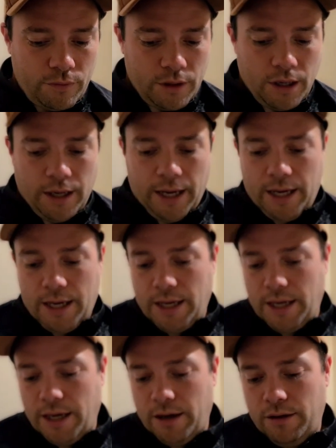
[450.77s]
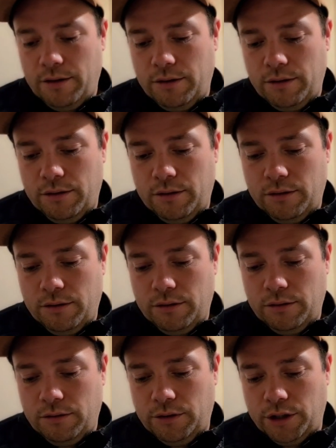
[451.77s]
He,
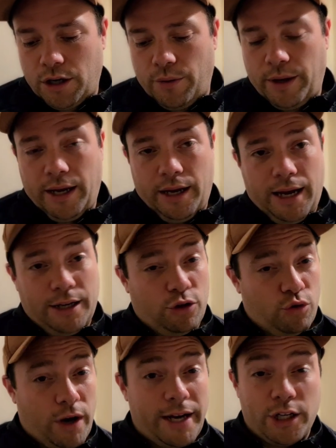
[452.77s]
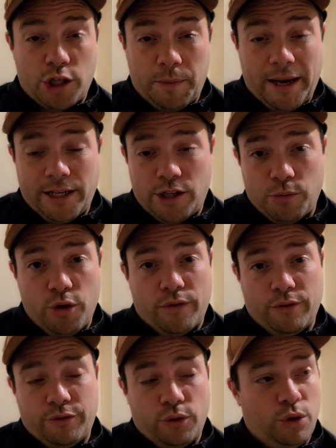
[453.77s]
you know, he had great space
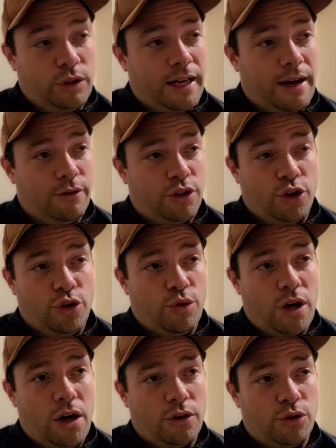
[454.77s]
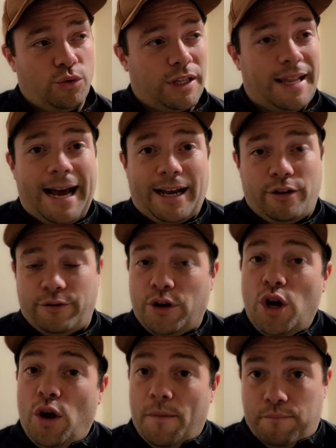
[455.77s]
moving forward, down to Newcastle's lack of
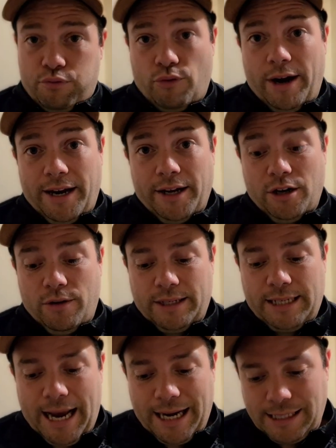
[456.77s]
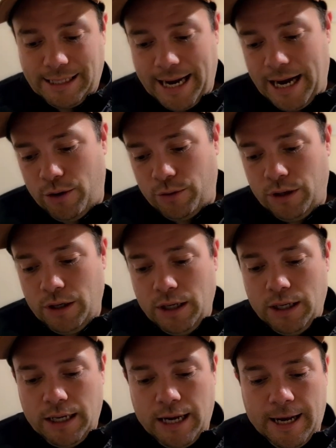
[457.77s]
breaking our attacks down.
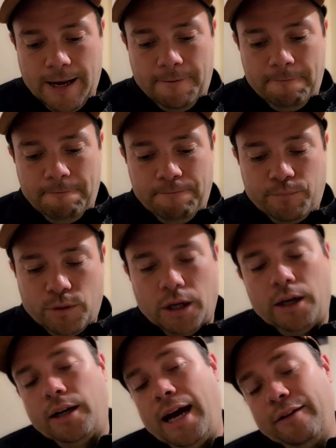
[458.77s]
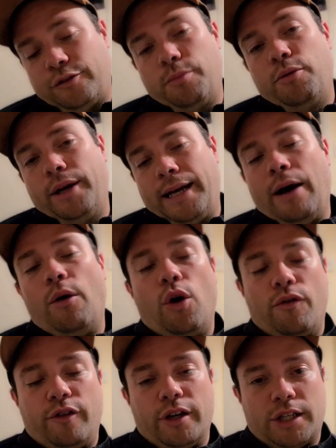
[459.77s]
And I have to point out,
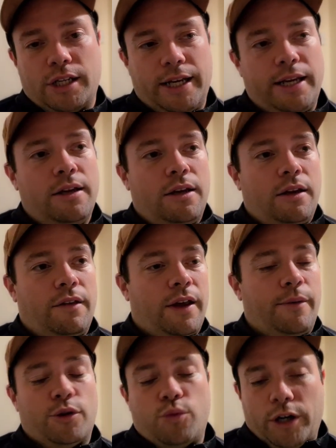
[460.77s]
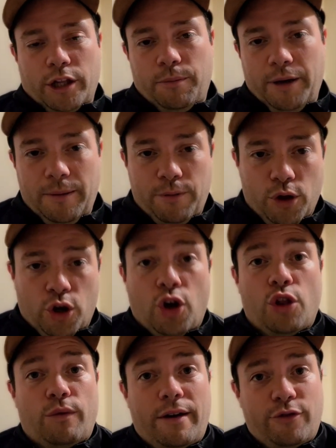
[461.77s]
obviously, he was one of the people that got
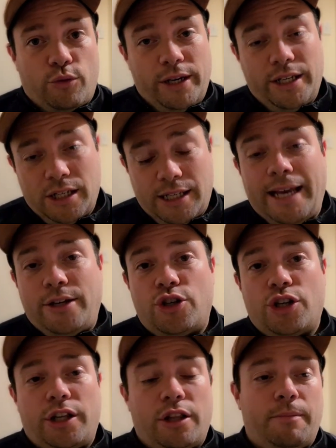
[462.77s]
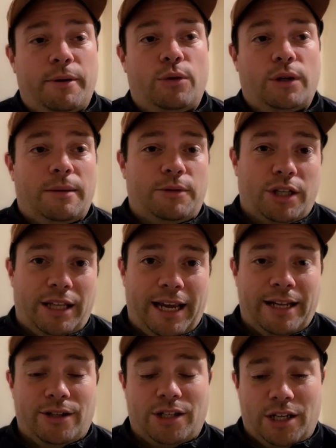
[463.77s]
the referee's attention in the build-up to the
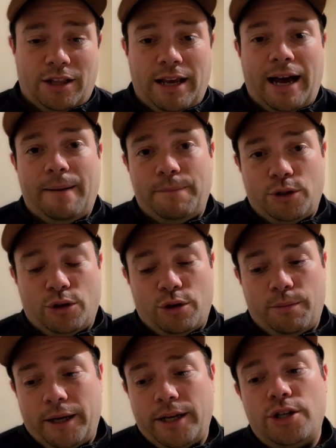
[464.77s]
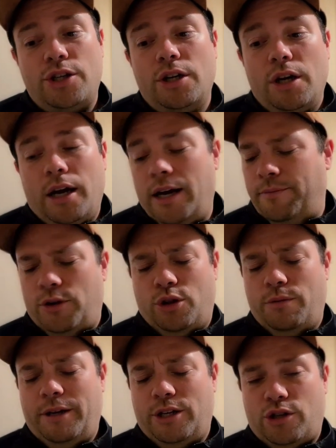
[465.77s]
incident that happened on the pitch.
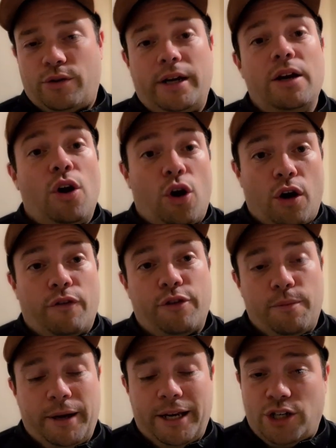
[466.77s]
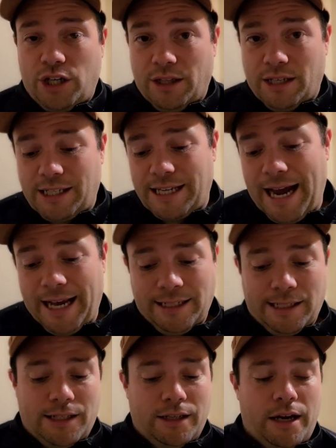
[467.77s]
Off the pitch, in the
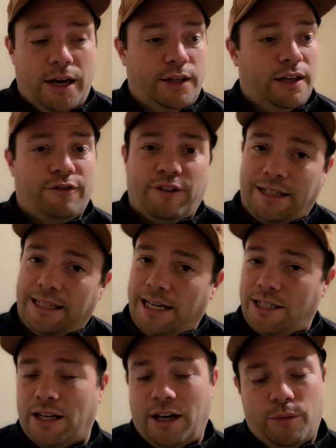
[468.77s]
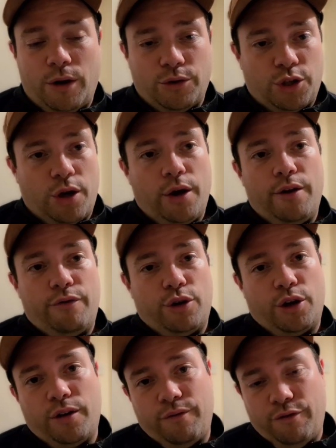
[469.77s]
stands. He did fantastically well to go over
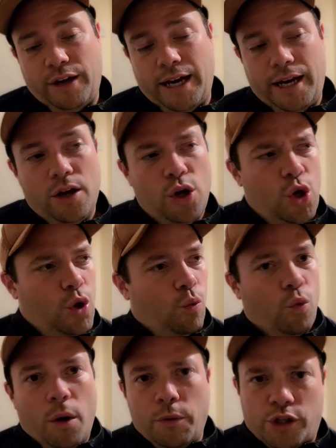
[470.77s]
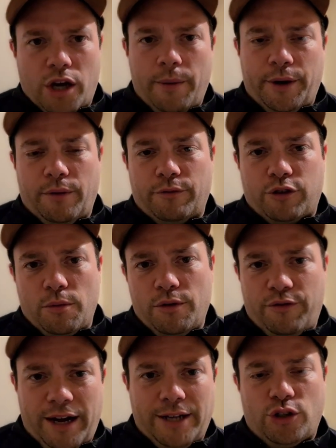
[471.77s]
and convey what was going on from the
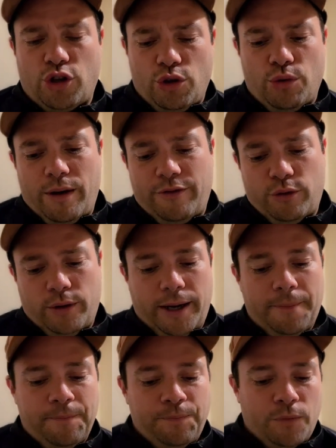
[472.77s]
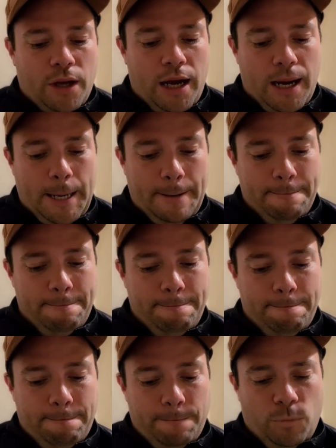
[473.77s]
fans to the referee.
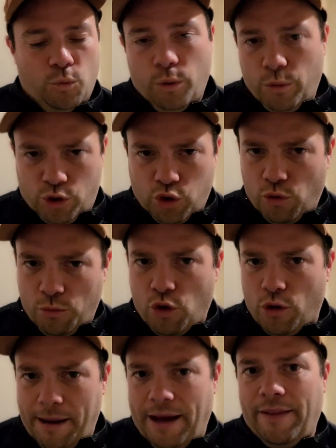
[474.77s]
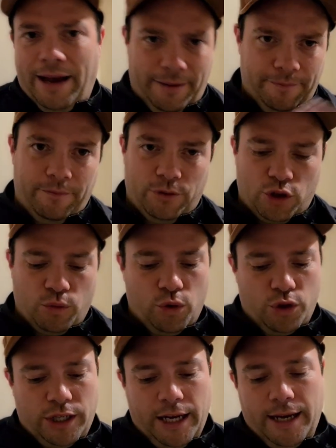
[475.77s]
We will talk more about that
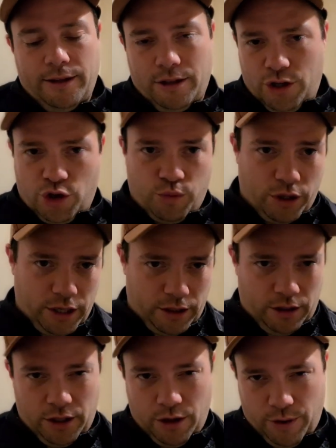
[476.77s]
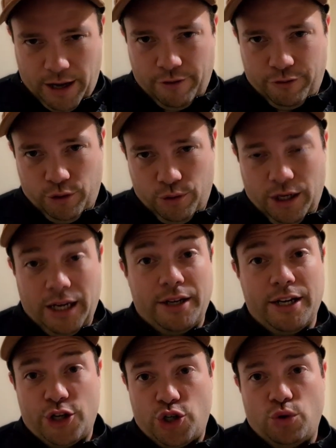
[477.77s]
towards the end. I just want to, you know, get through the
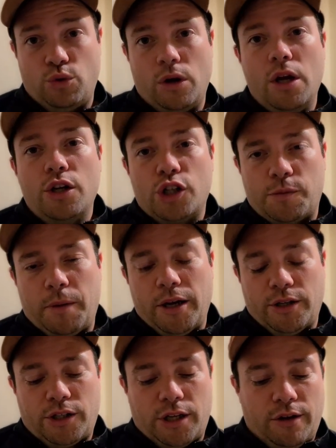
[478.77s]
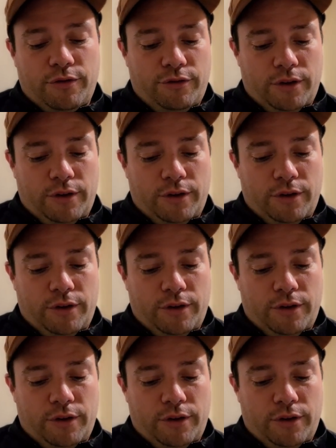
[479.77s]
initial Spurs stuff.